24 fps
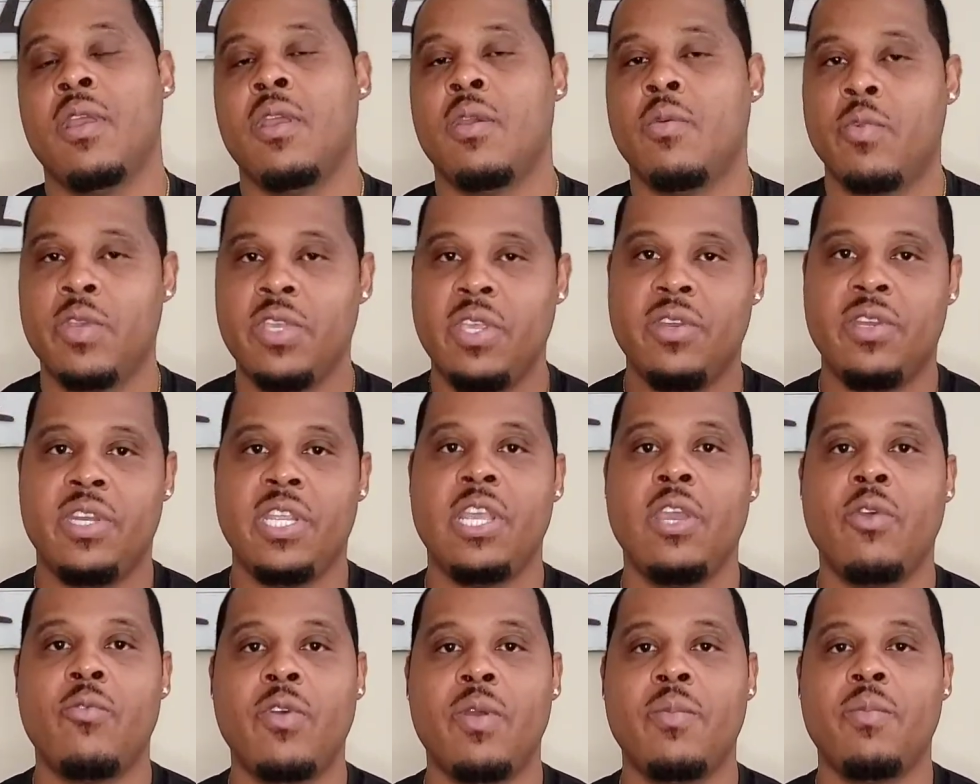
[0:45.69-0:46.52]
When you
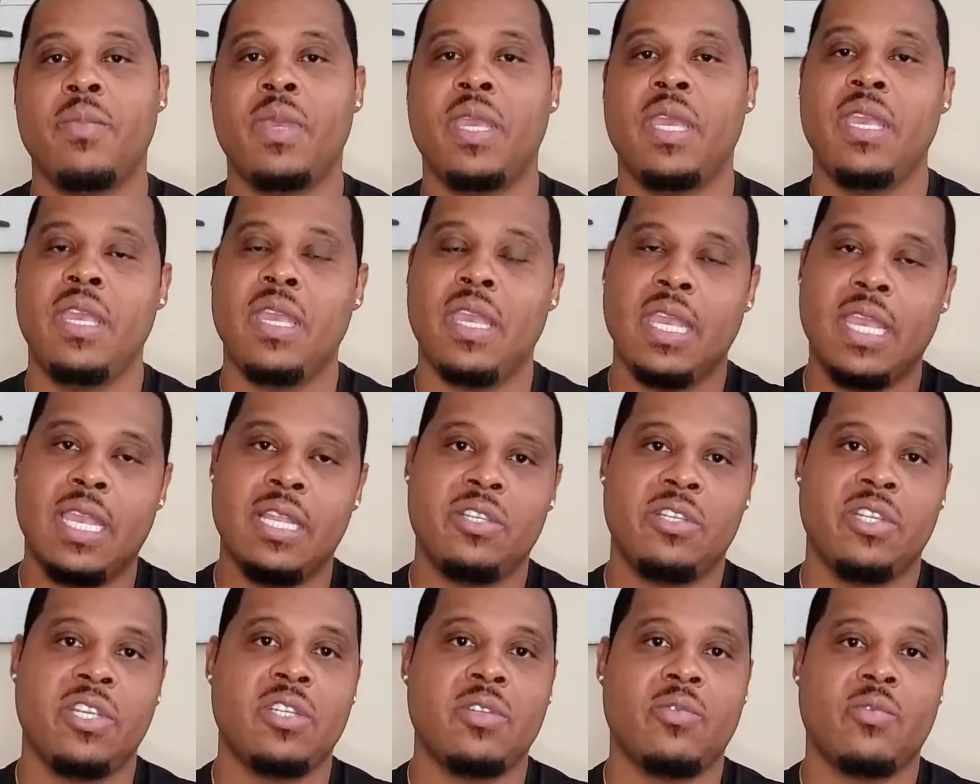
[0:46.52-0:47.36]
deal with me
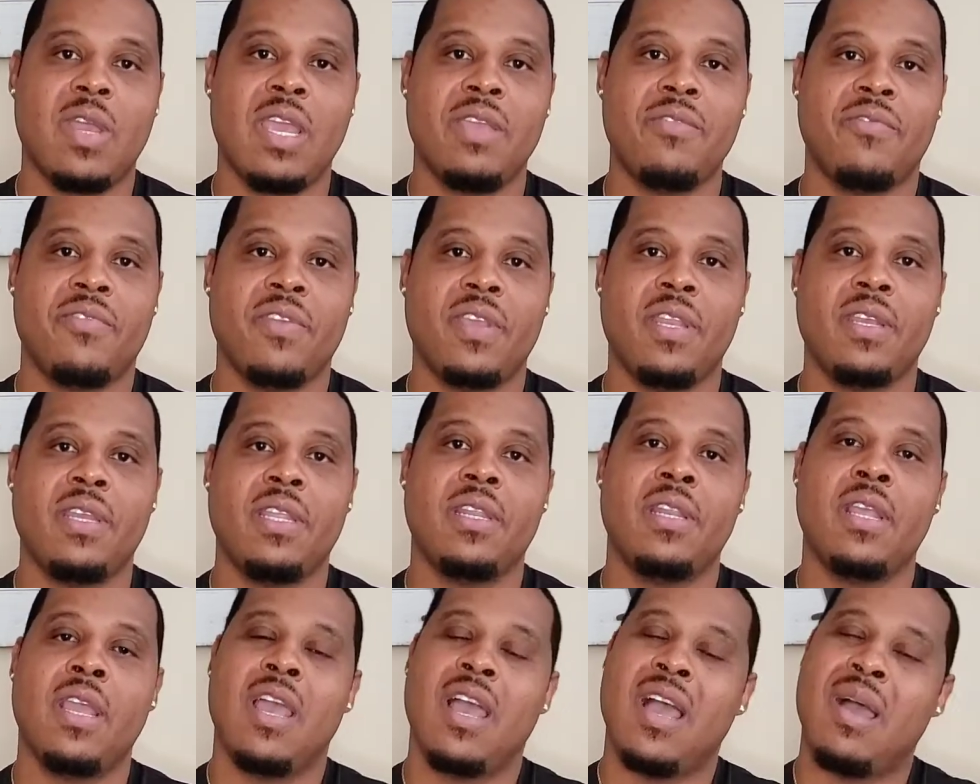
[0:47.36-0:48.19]
and just right
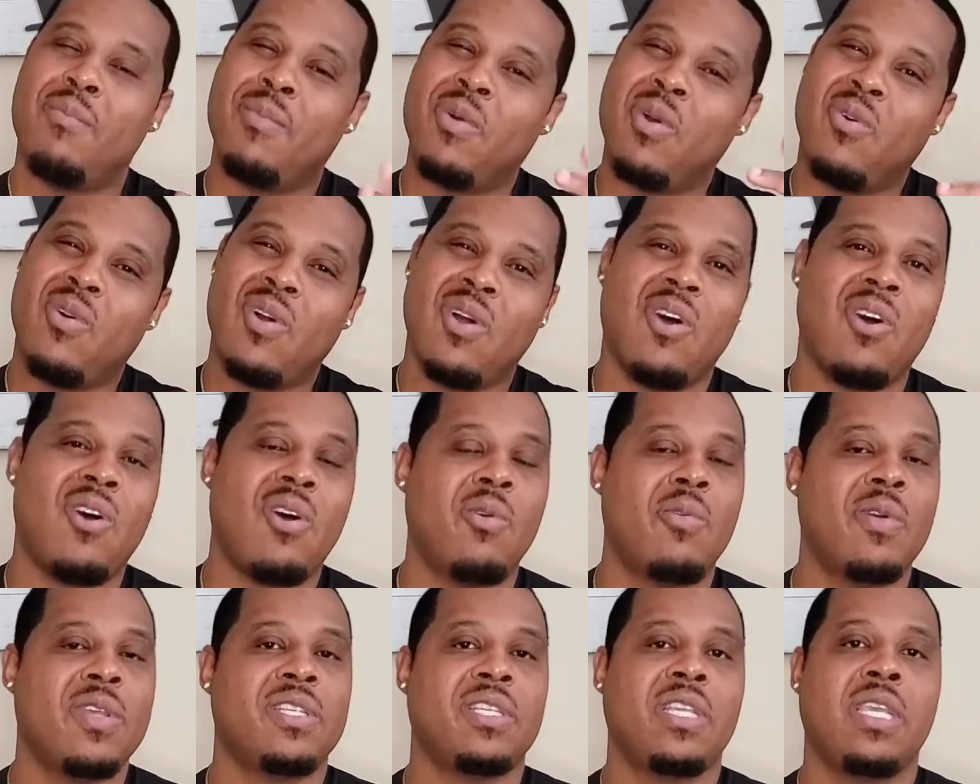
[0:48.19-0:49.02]
vending, I'm gonna
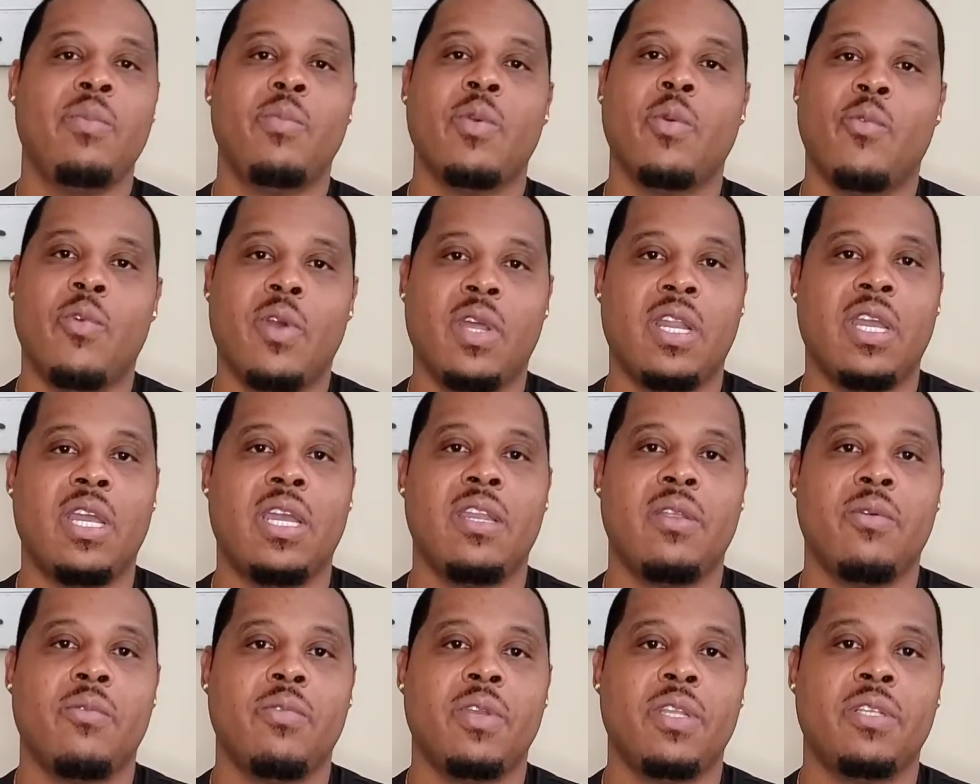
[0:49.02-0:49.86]
always keep it
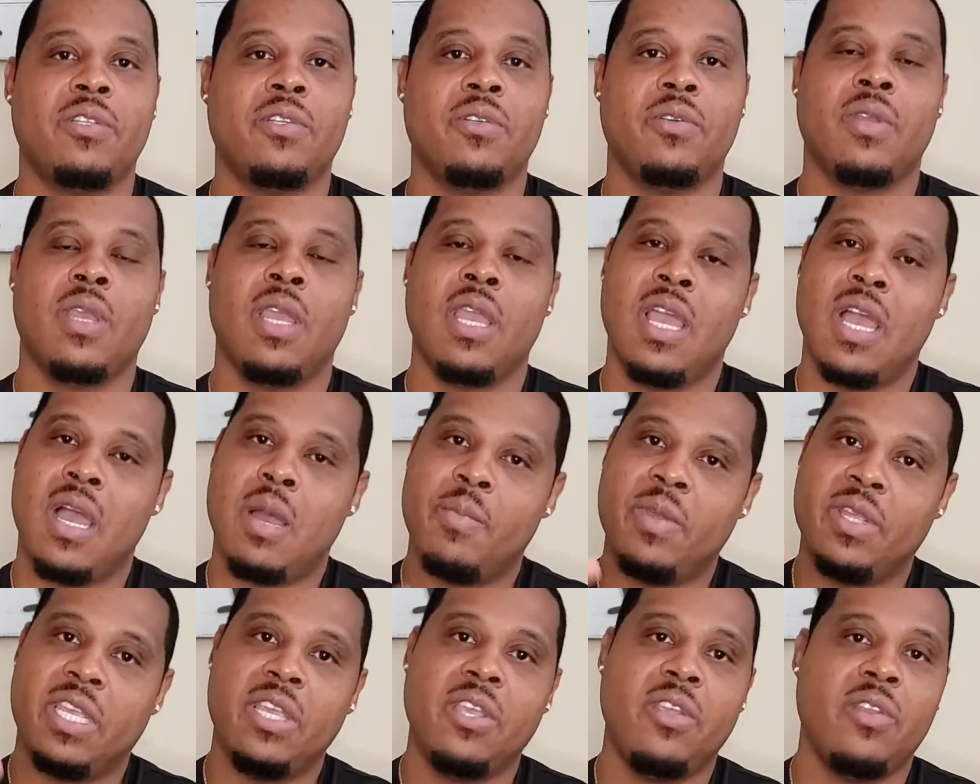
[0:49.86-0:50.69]
100 with you. I'm
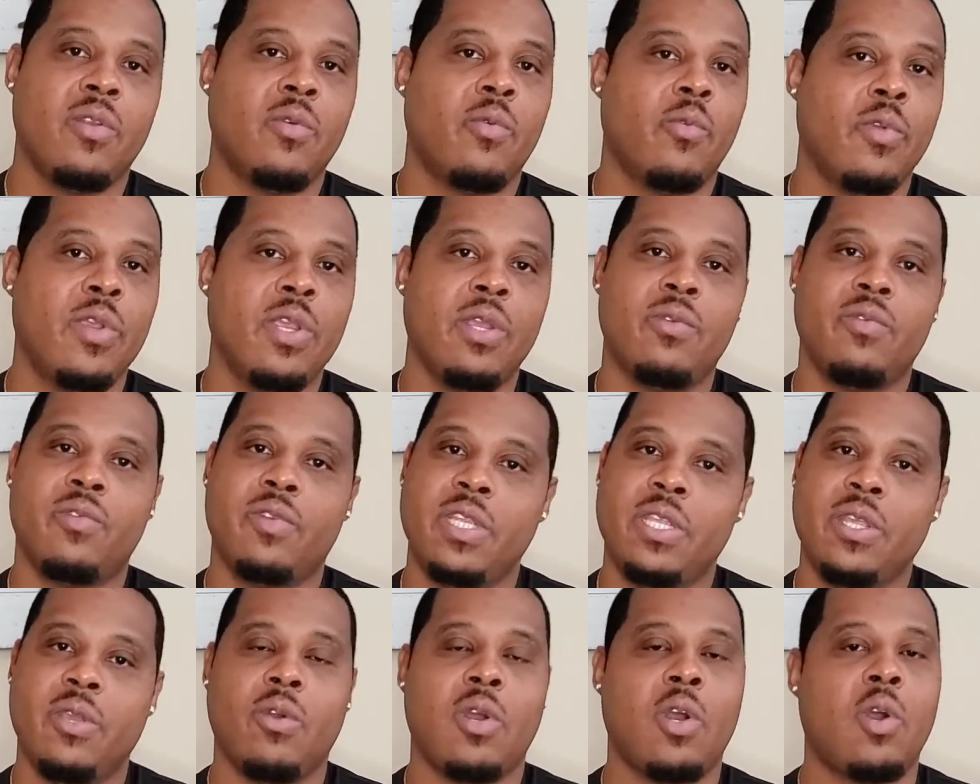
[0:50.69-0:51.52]
gonna give you the real
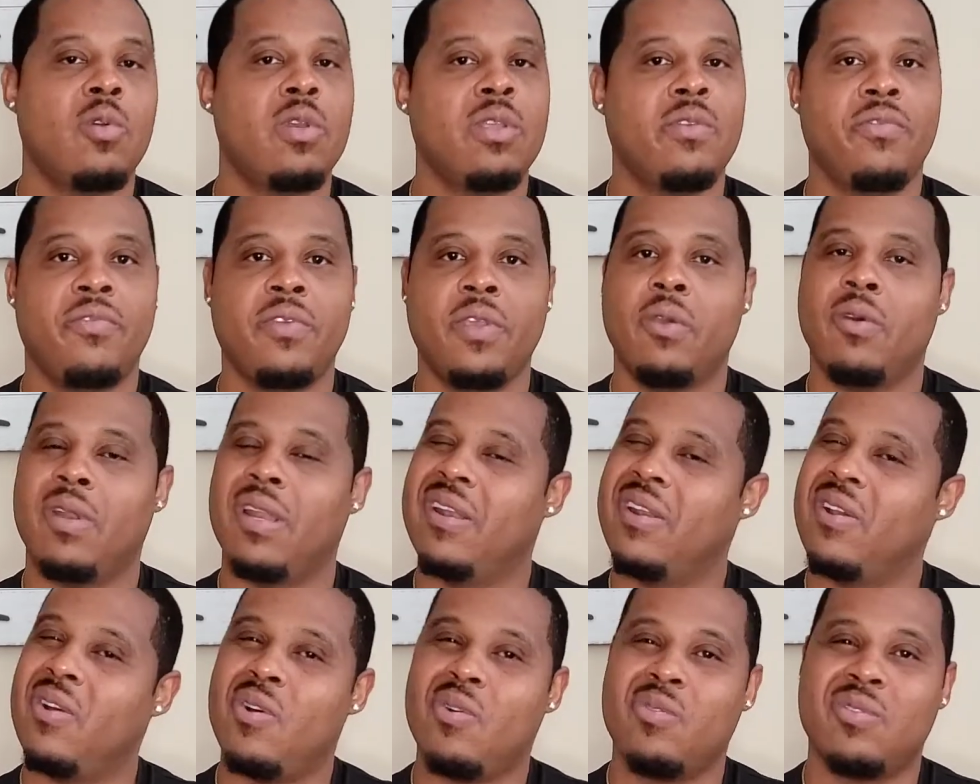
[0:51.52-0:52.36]
deal, Holyfield
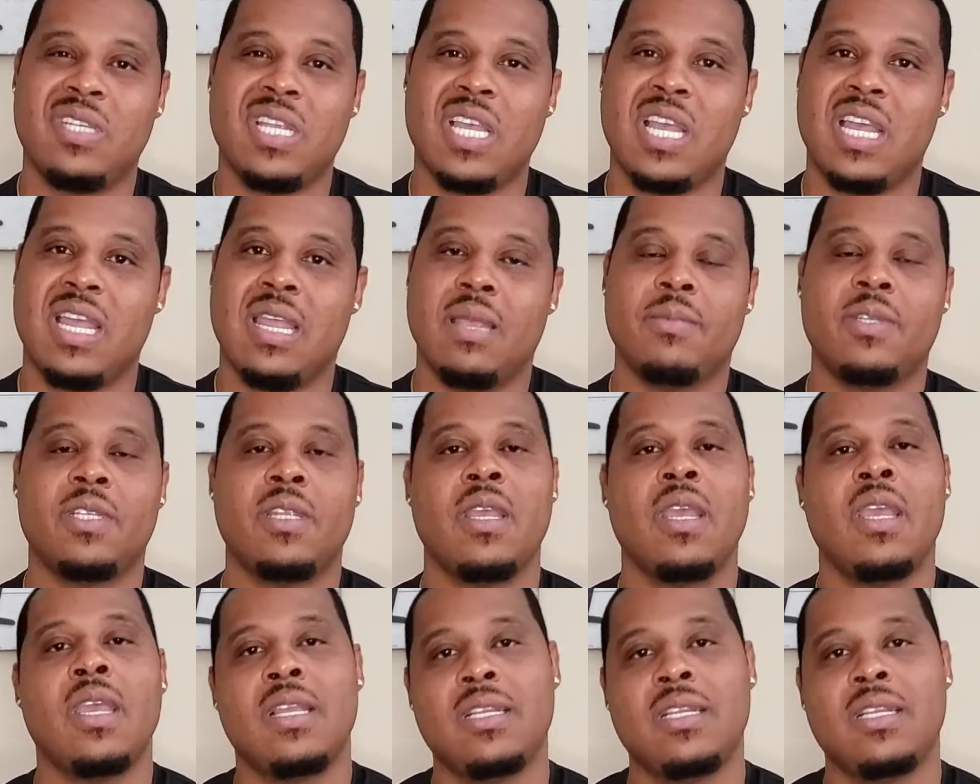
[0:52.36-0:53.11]
at all times.